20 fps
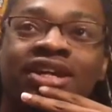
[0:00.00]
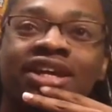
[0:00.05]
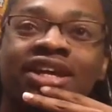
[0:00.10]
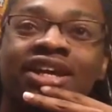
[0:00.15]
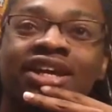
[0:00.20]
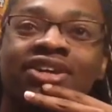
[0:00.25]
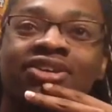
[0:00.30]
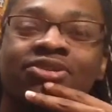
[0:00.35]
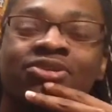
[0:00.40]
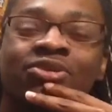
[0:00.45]

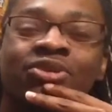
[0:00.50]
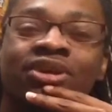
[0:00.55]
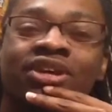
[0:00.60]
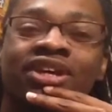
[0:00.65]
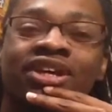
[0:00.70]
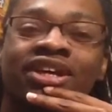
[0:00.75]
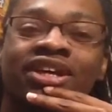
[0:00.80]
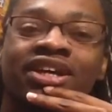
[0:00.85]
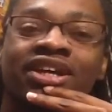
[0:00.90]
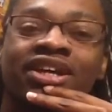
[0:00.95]
is
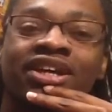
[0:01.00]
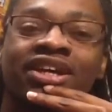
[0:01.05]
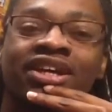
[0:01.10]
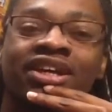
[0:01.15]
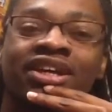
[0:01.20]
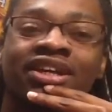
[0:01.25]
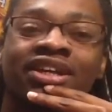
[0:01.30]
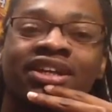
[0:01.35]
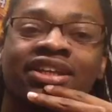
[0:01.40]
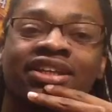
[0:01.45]

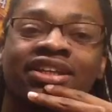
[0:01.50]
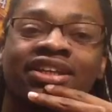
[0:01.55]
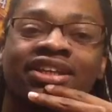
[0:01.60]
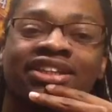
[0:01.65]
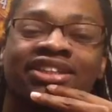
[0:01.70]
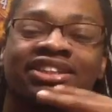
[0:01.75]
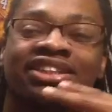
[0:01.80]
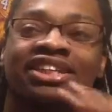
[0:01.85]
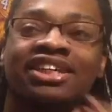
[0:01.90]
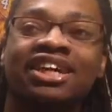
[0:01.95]
when
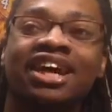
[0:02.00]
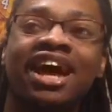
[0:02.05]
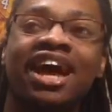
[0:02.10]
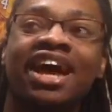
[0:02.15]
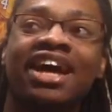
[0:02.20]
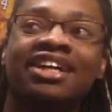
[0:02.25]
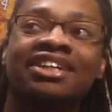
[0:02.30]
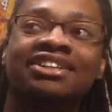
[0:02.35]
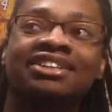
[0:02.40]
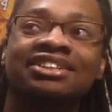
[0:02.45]
the son
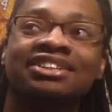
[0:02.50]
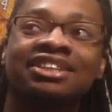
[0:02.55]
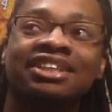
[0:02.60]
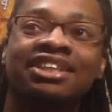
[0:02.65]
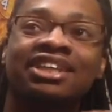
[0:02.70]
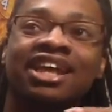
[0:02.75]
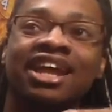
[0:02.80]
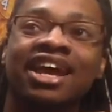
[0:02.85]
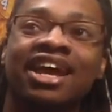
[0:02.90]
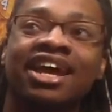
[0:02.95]
asked the
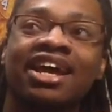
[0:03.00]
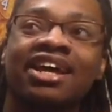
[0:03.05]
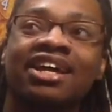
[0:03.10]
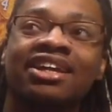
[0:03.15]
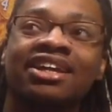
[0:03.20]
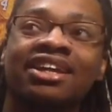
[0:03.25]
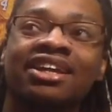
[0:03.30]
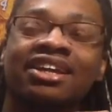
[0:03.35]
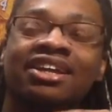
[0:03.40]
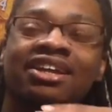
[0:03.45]

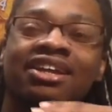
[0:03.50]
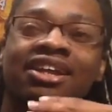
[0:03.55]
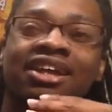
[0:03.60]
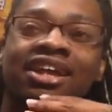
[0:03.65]
dad to